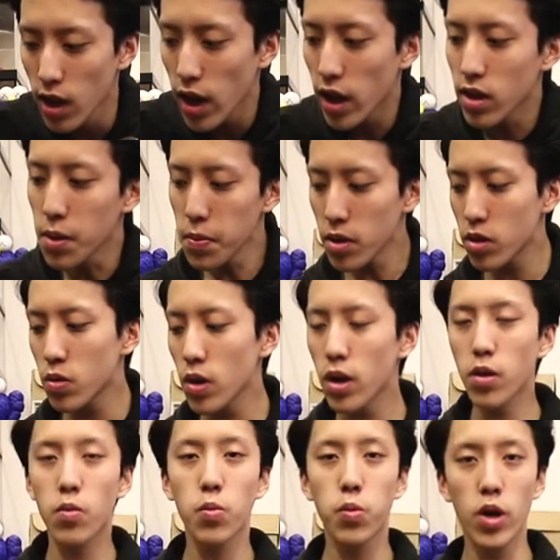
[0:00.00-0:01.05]
And number
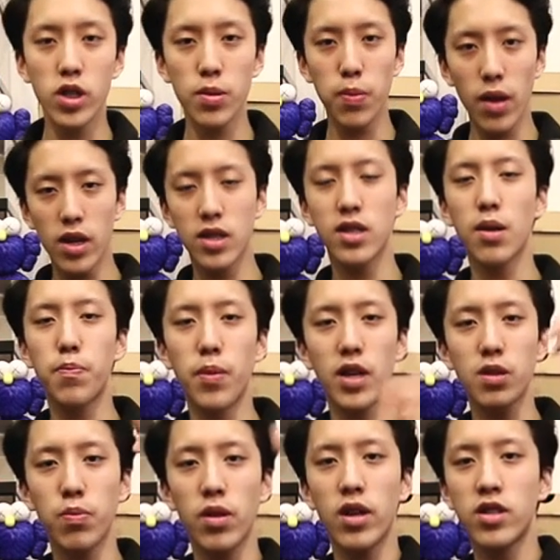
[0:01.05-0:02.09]
3, which place is the
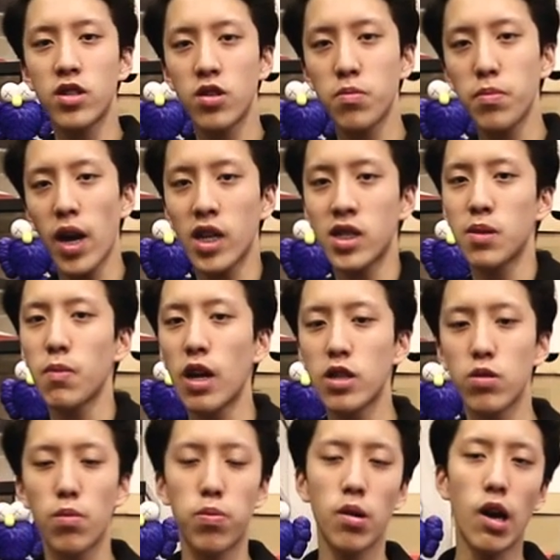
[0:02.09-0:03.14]
best place to maximize
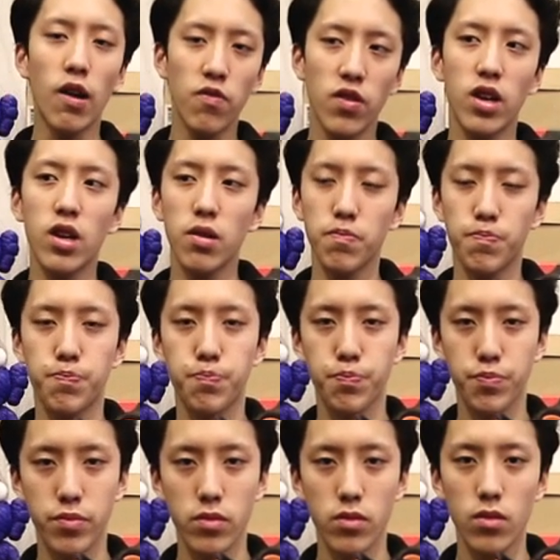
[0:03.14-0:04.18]
your profit?
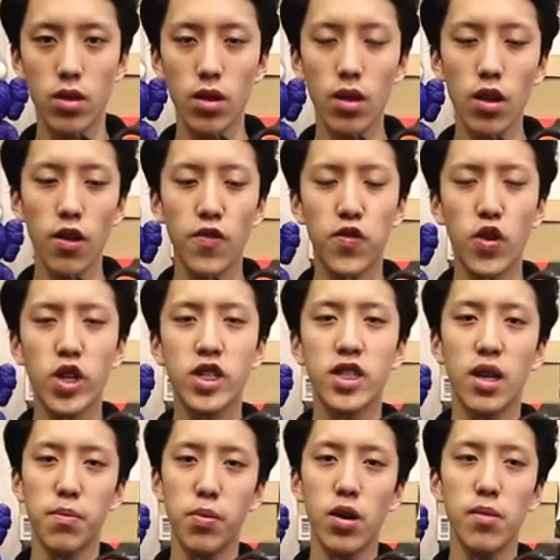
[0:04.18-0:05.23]
For
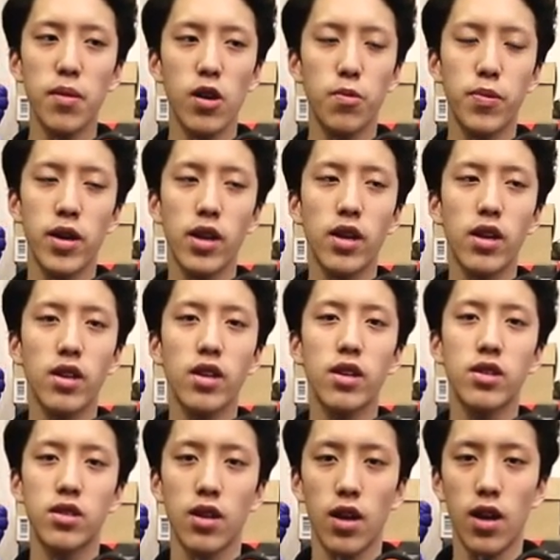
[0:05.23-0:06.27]
example, in my opinion,
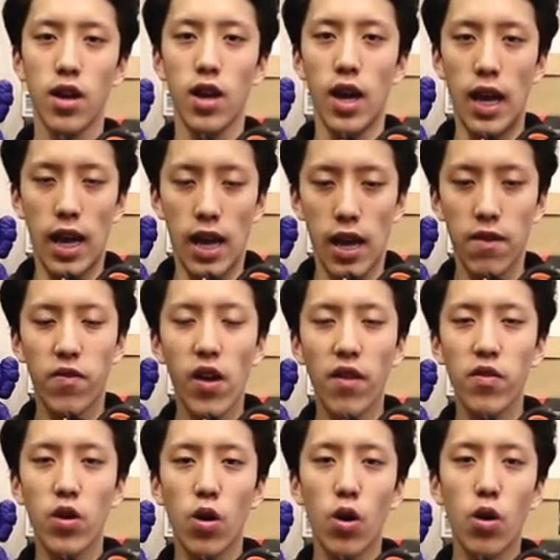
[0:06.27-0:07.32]
is if you
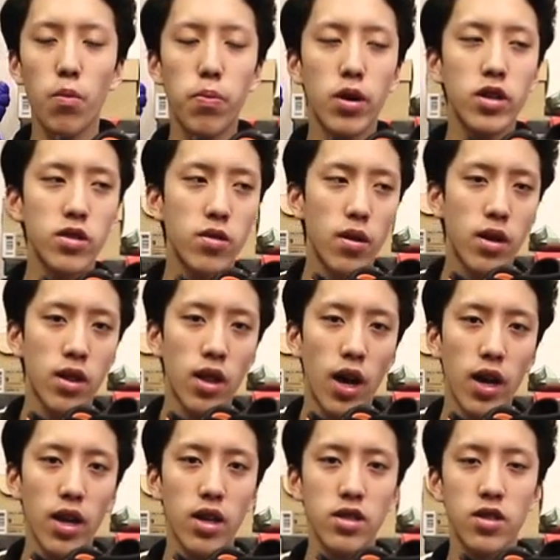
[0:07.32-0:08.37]
have your own personal
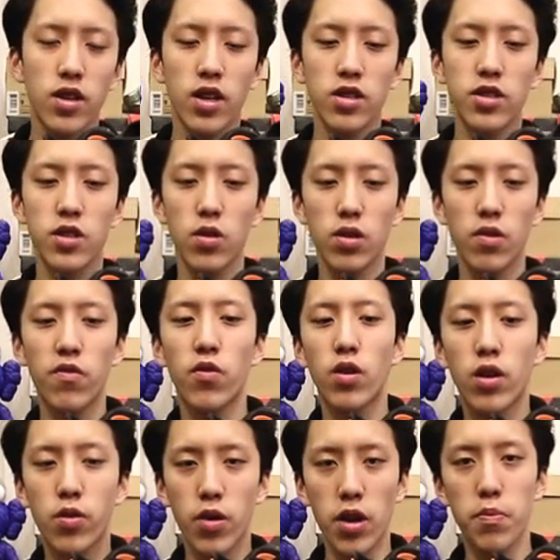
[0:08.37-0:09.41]
clients, you can sell them for
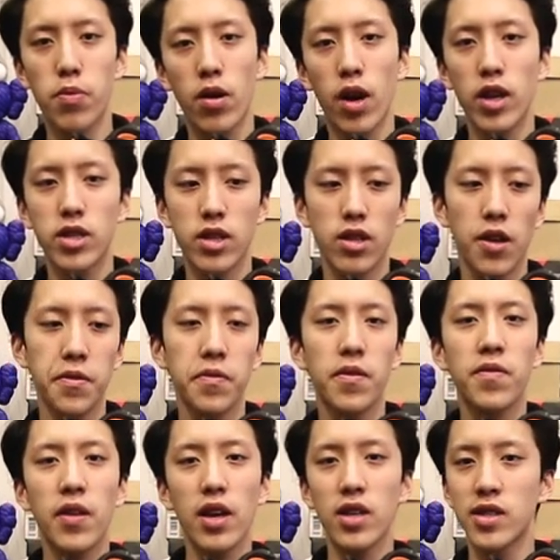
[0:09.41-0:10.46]
a great price, and then
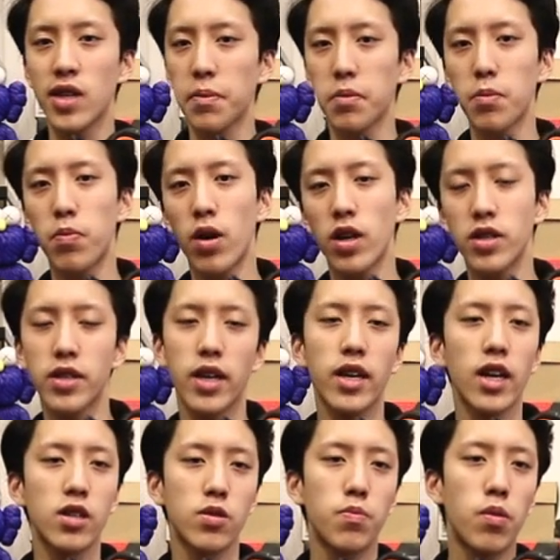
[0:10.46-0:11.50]
if they accept the price, you can
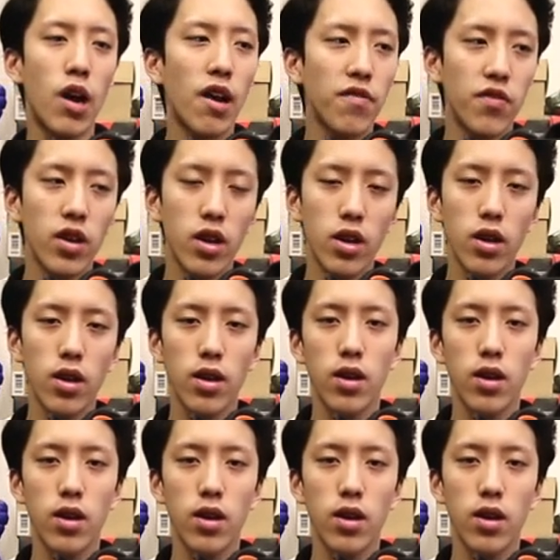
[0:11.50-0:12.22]
get your profit.